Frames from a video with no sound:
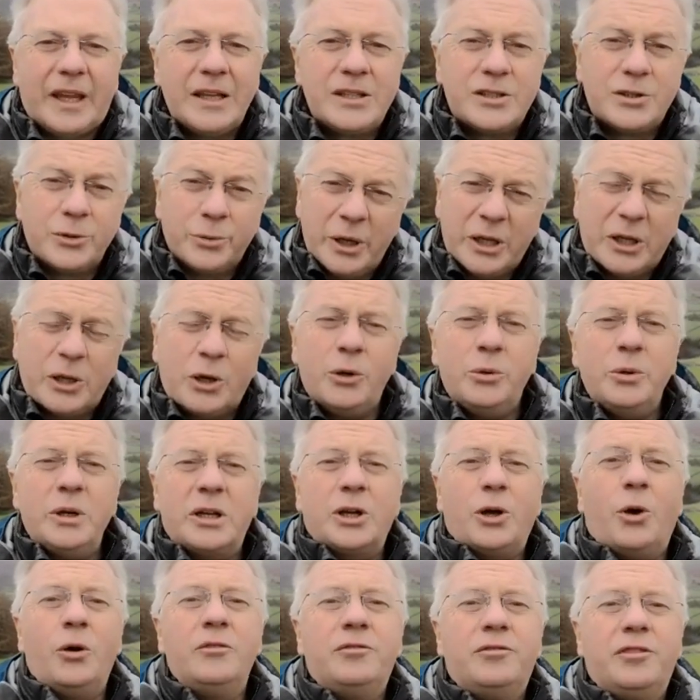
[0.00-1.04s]
So we go
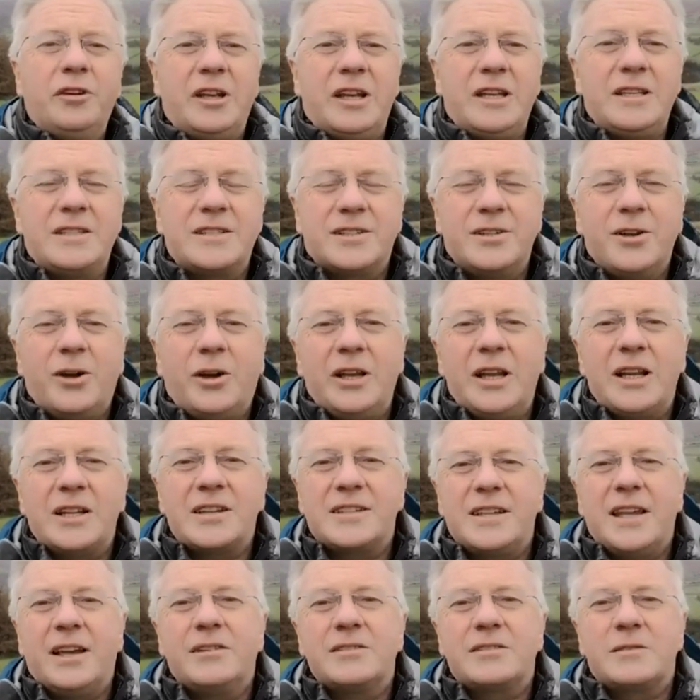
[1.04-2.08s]
with confidence, not in
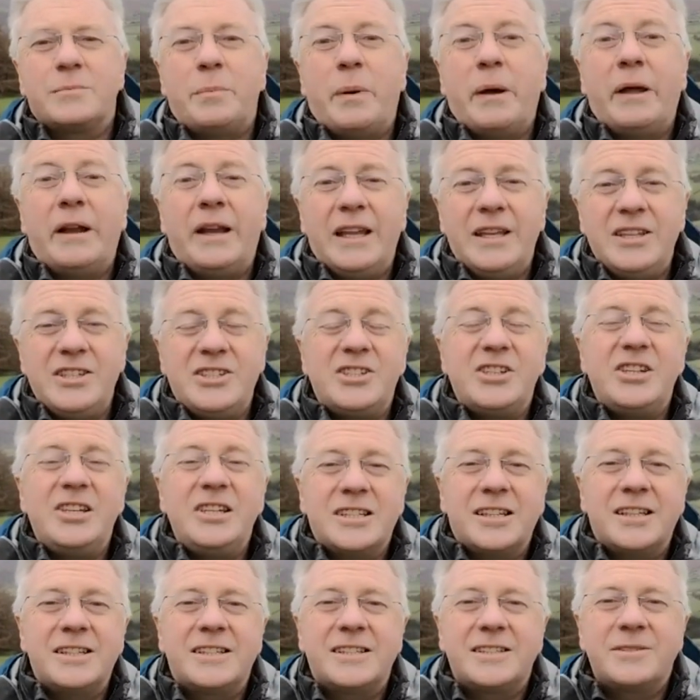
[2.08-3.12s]
ourselves, but in
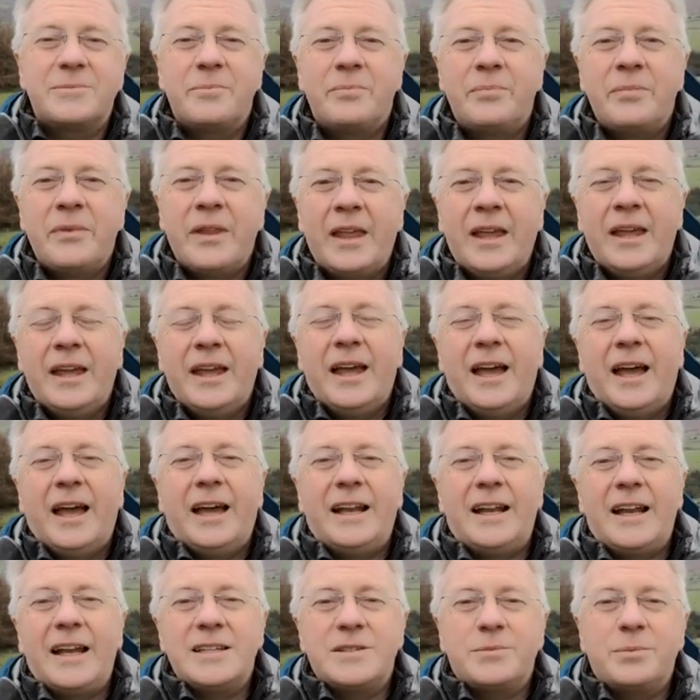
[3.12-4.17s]
Jesus.
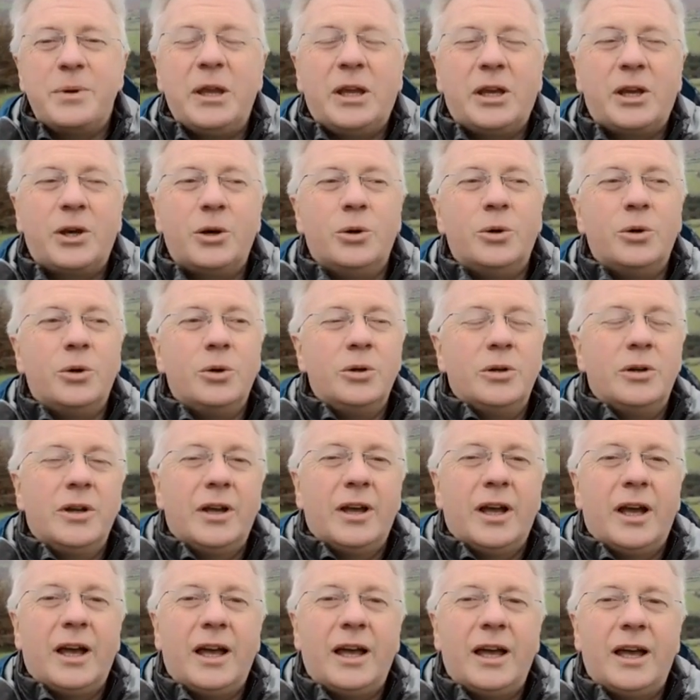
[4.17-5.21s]
And as we go,
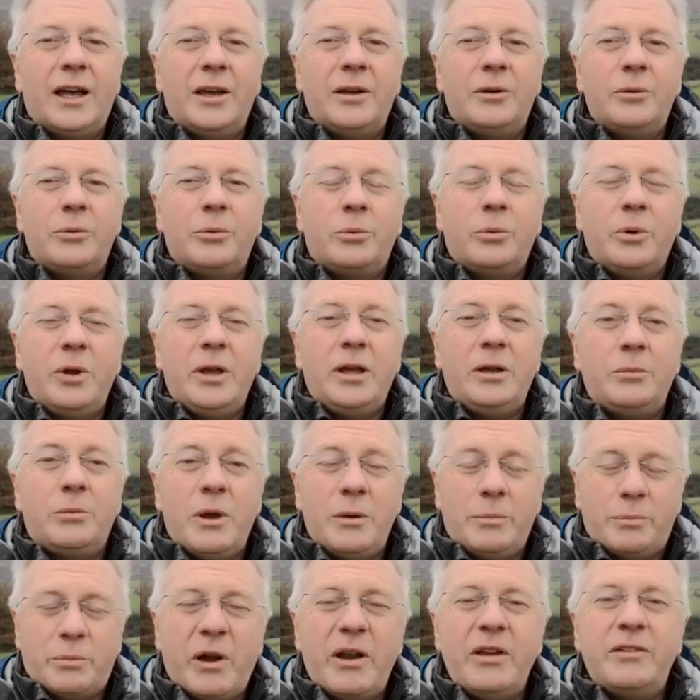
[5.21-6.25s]

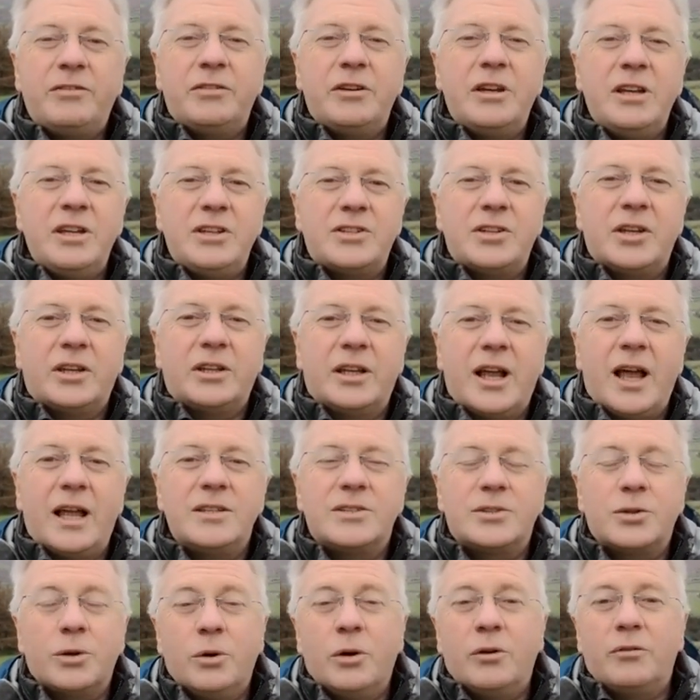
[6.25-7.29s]
we pray for each other.
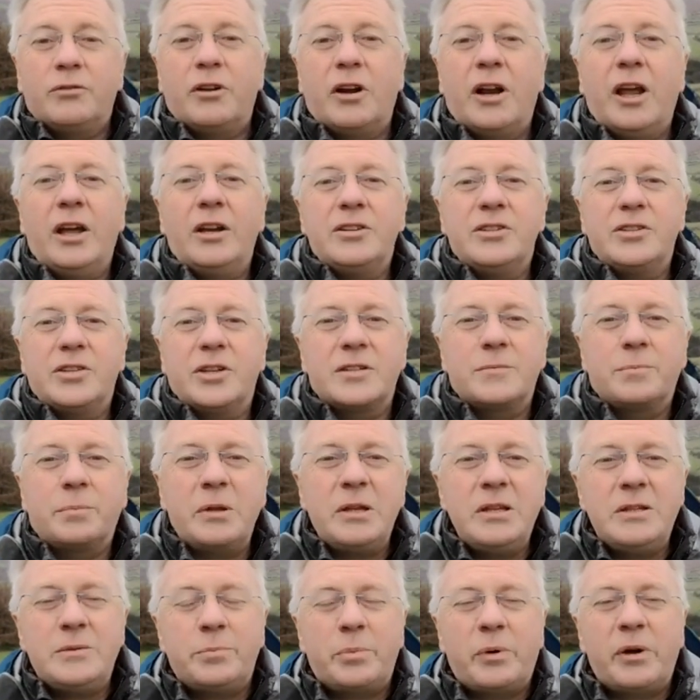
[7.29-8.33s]
And so for our church,
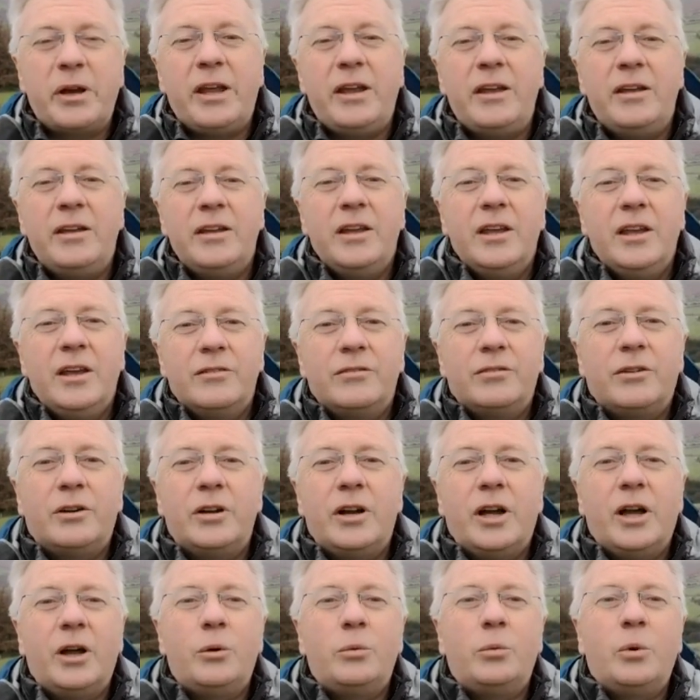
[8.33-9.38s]
please pray
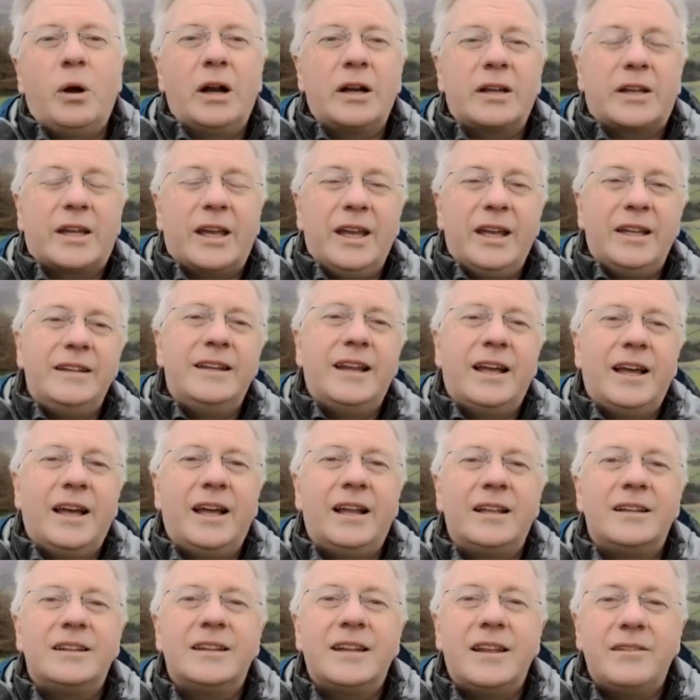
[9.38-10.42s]
for our work in
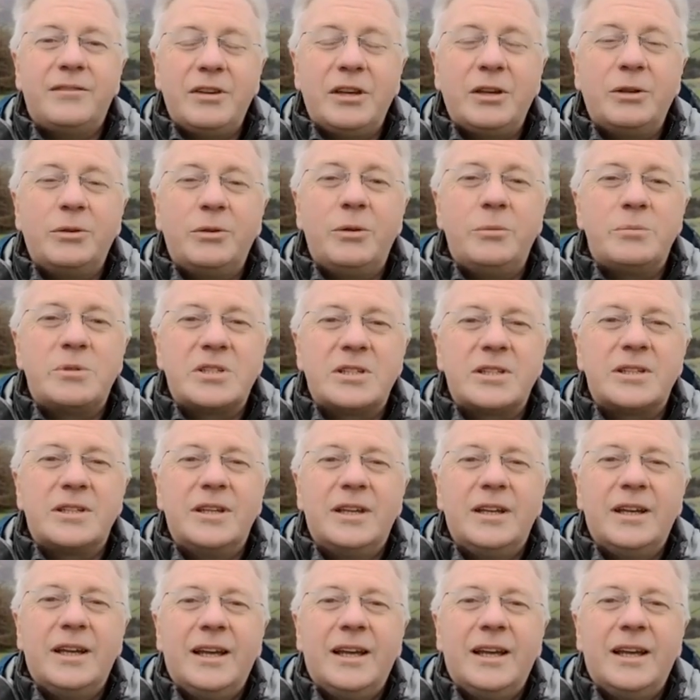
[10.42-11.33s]
the living rooms.